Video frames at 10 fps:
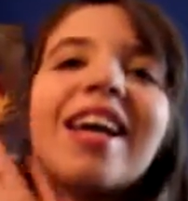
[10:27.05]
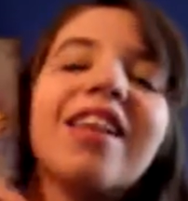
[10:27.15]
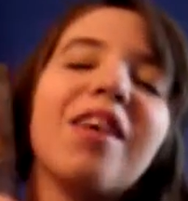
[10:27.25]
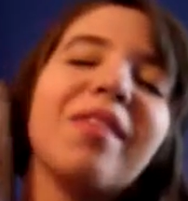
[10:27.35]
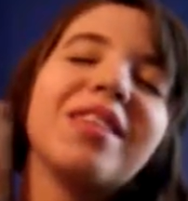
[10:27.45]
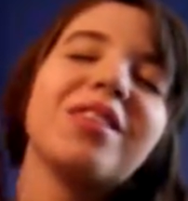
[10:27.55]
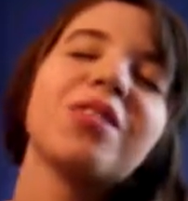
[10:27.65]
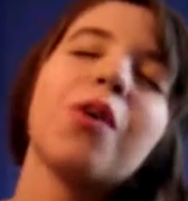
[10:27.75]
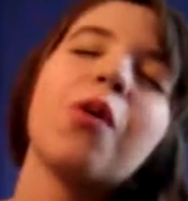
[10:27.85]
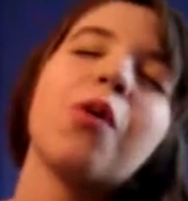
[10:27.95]
I love it
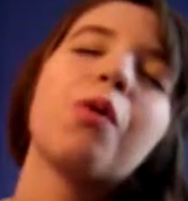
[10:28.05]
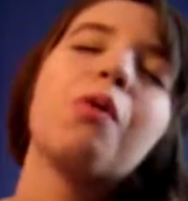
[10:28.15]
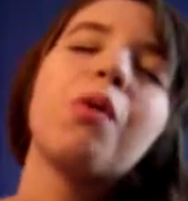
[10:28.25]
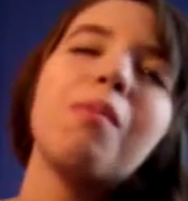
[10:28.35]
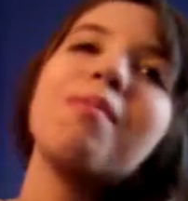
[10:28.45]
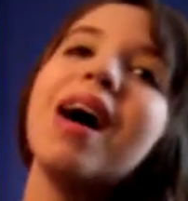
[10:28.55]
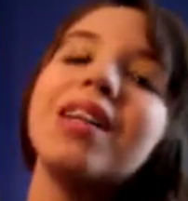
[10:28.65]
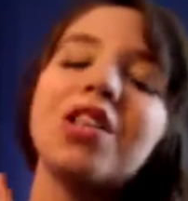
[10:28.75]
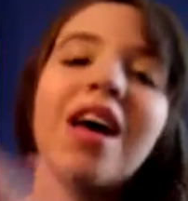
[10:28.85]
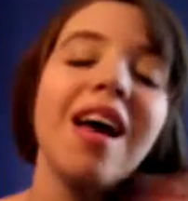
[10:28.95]
so
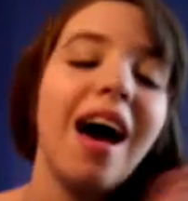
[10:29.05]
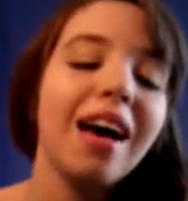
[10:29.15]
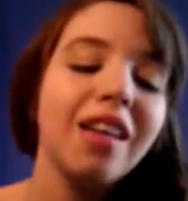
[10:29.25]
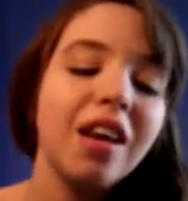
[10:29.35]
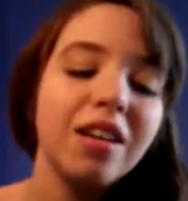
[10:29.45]
much. I love